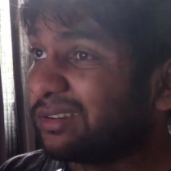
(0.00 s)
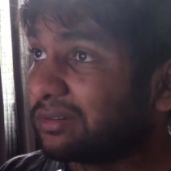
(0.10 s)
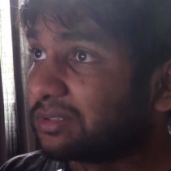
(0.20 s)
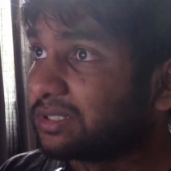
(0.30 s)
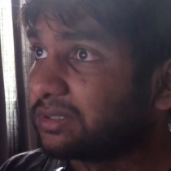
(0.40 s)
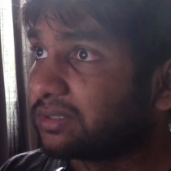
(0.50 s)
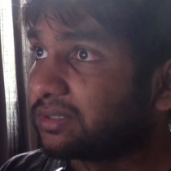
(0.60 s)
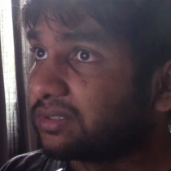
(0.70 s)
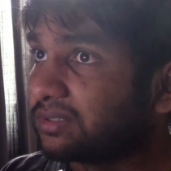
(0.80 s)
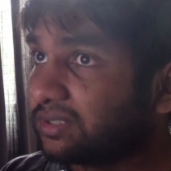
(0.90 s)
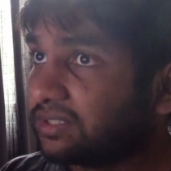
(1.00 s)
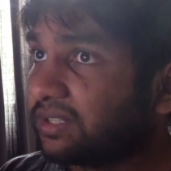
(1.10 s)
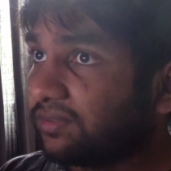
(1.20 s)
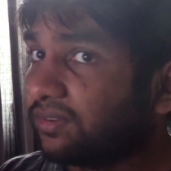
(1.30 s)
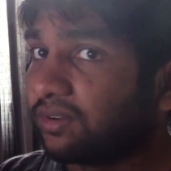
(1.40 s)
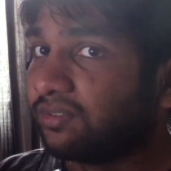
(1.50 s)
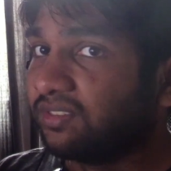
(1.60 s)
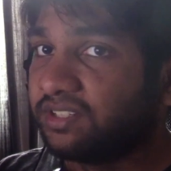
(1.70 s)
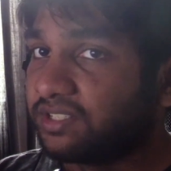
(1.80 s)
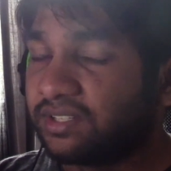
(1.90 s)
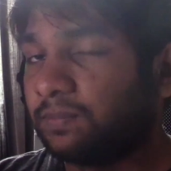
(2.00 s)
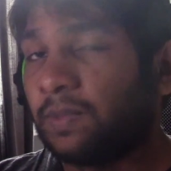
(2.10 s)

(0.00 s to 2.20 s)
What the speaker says: years since that figure released.